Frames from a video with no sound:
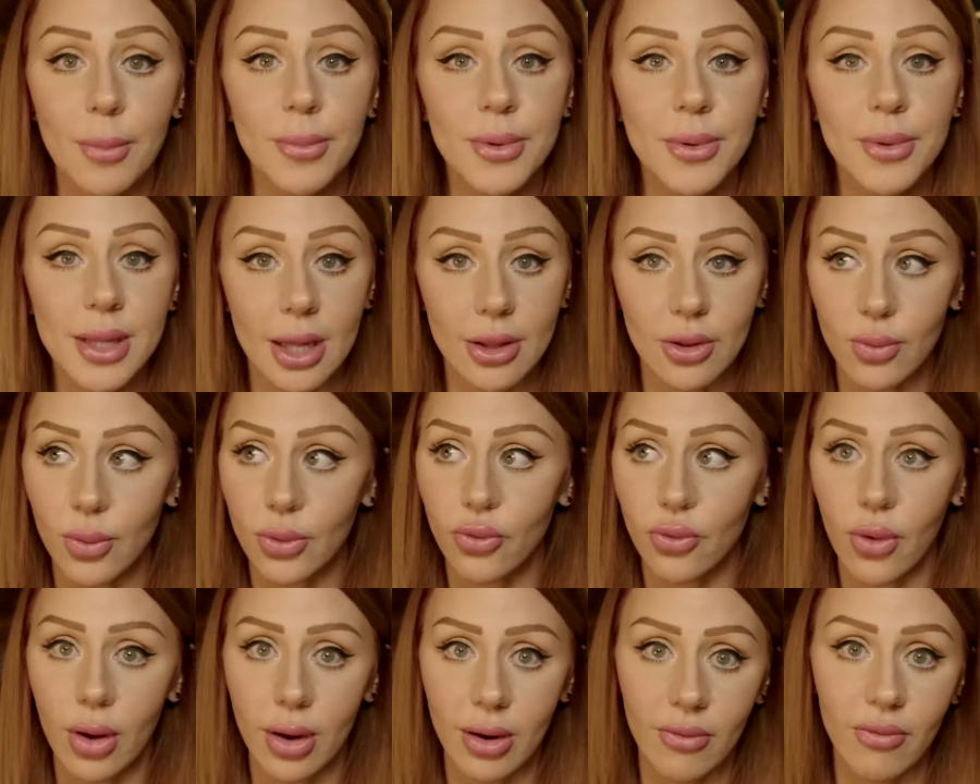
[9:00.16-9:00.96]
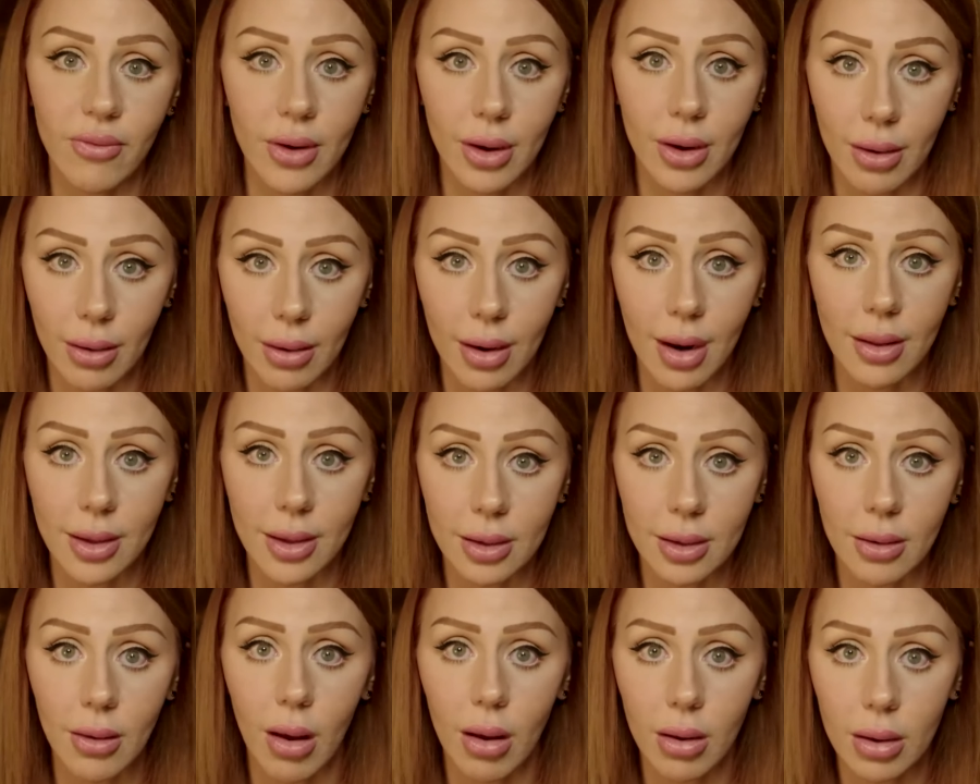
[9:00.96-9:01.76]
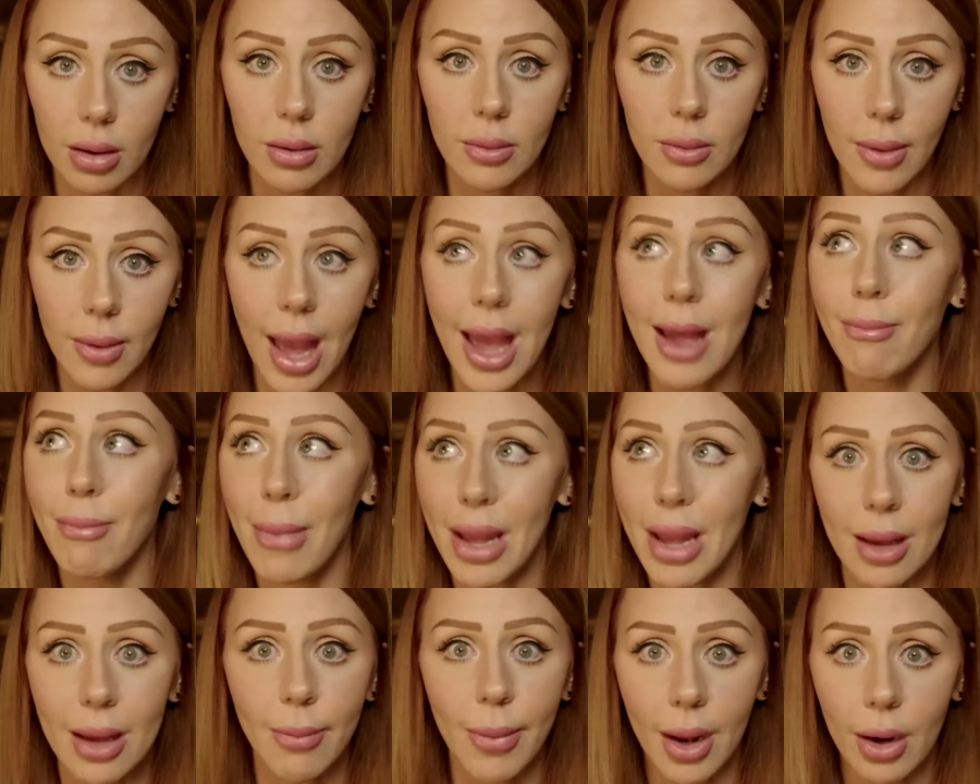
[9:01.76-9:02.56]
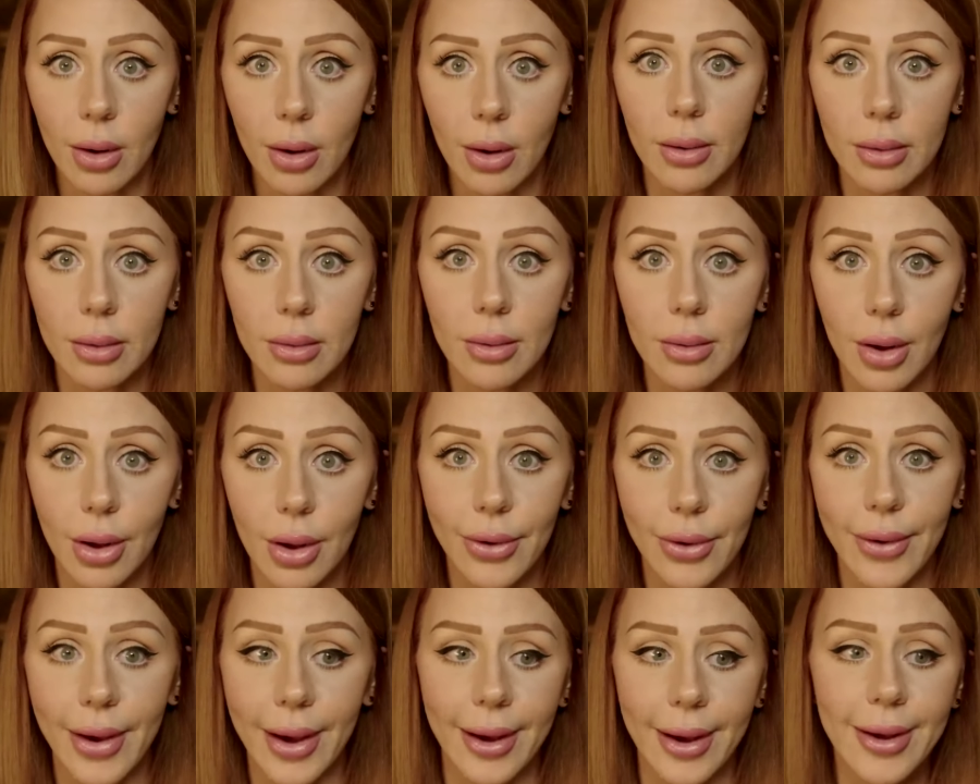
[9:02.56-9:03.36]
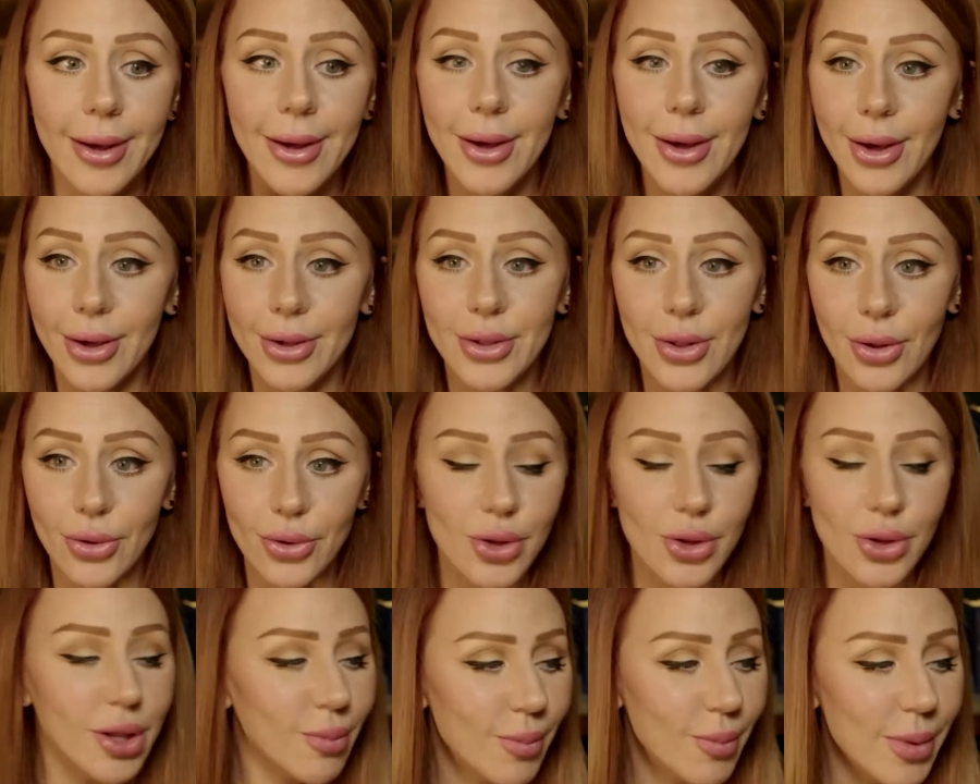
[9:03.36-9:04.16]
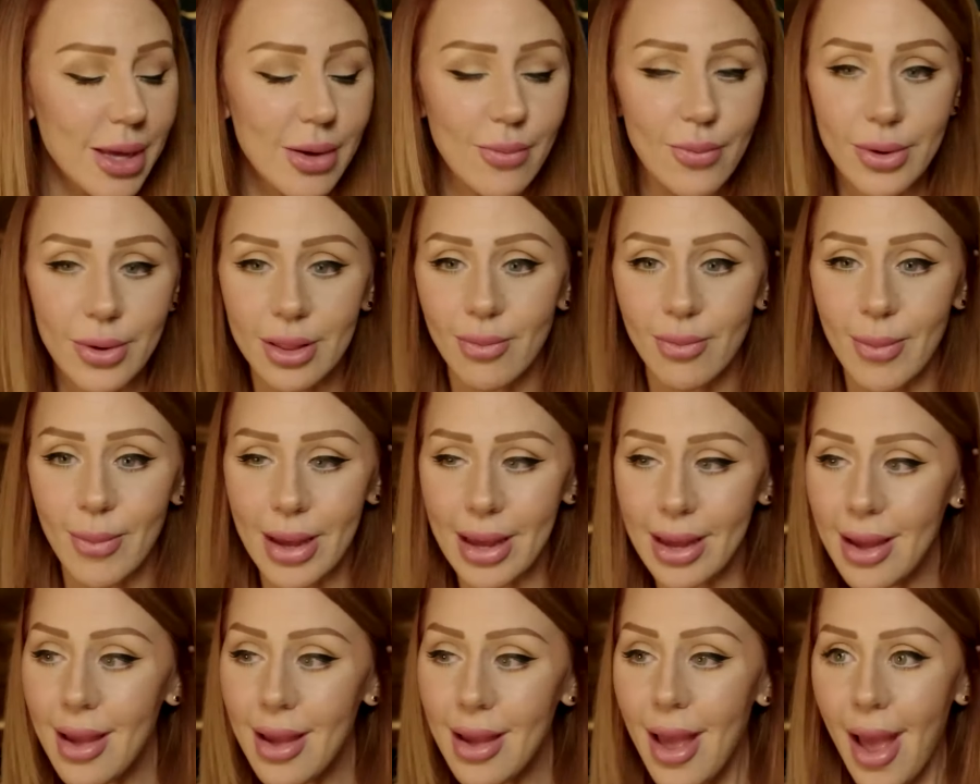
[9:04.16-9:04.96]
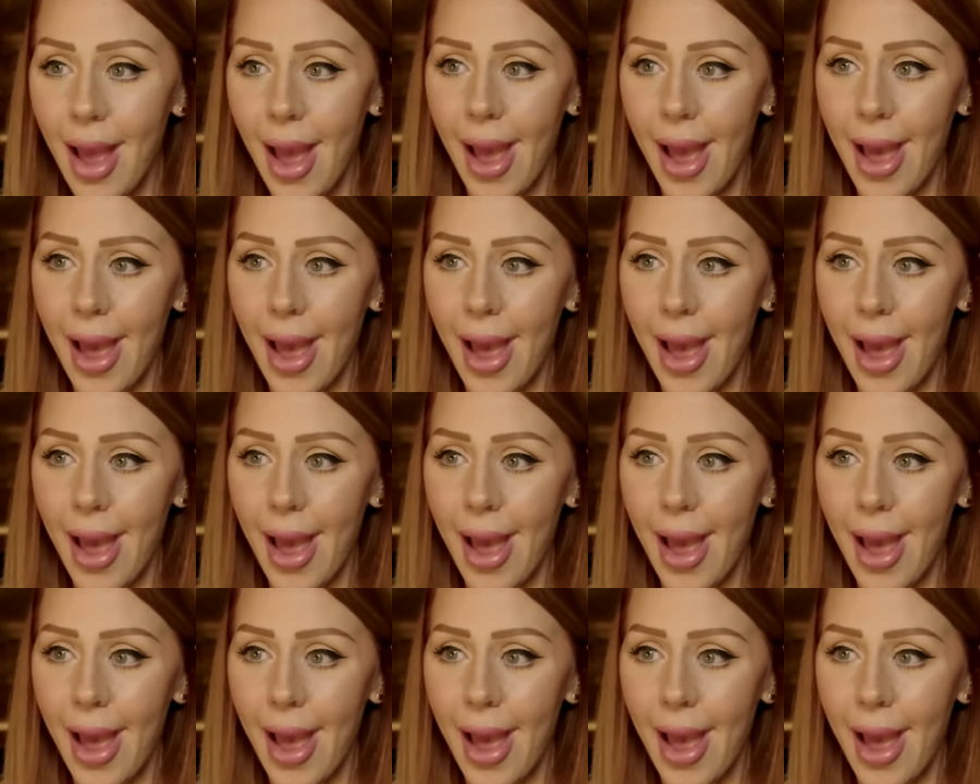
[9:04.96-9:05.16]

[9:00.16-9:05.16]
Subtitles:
I'm obsessed with trying to figure out how they talk and make it better. Okay. So just be with me.